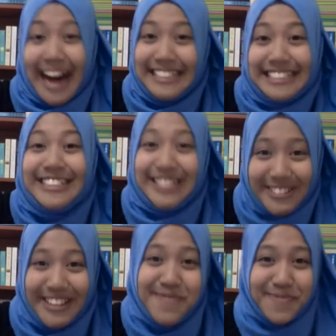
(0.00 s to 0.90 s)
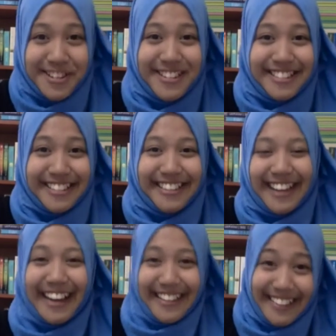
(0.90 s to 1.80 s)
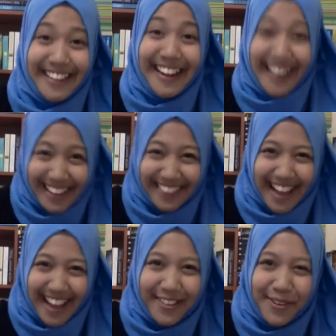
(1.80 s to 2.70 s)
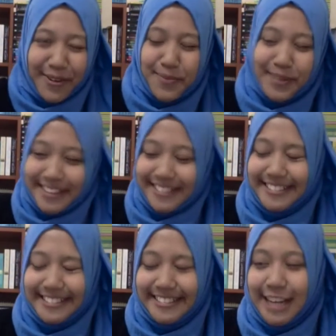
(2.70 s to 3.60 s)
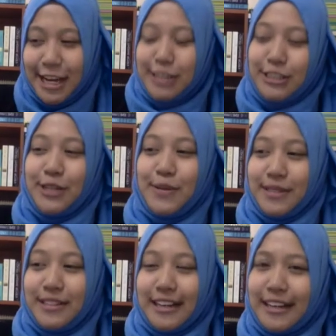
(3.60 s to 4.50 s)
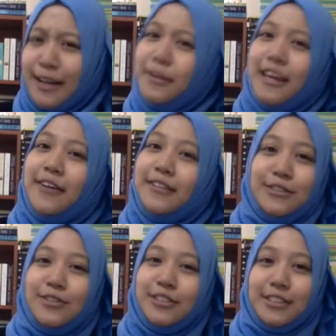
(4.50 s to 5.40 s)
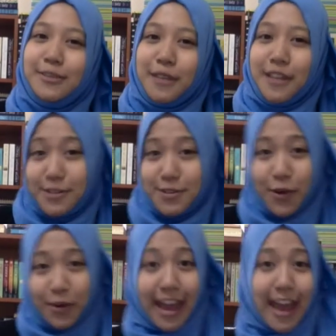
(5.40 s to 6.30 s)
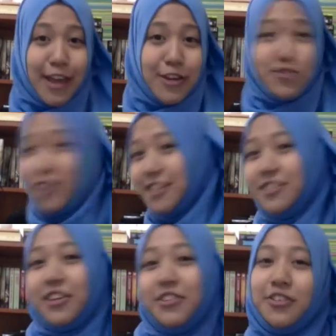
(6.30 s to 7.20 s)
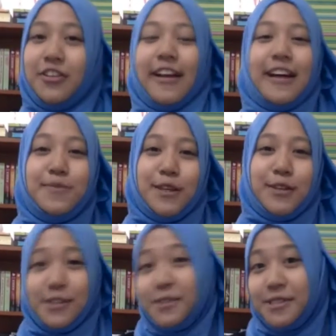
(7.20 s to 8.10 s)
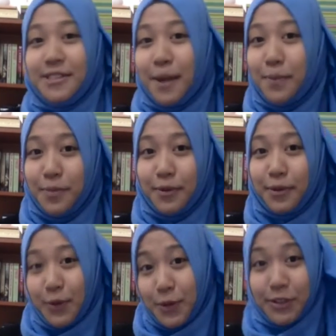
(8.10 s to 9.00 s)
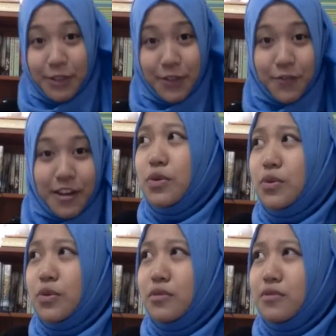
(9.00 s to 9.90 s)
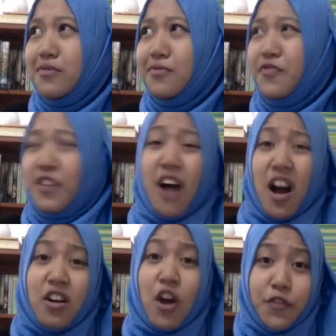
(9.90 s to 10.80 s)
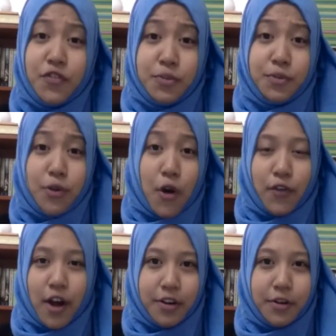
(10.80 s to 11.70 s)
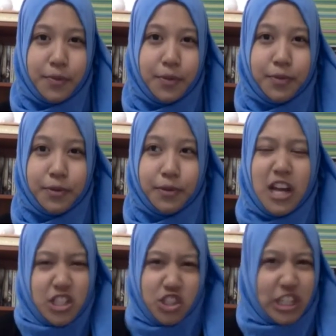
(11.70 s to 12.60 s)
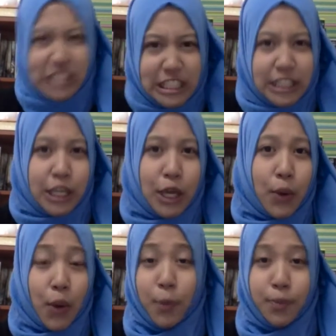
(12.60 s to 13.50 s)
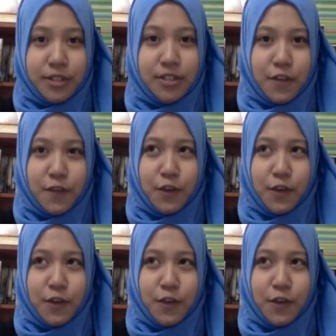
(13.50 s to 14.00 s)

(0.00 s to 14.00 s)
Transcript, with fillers: as a straight person. I really like that quote because it shows that coming out is not just because you're gay, you're transgender, you're lesbian, to tell people you are different. You feel uncomfortable of other people judging you or perceive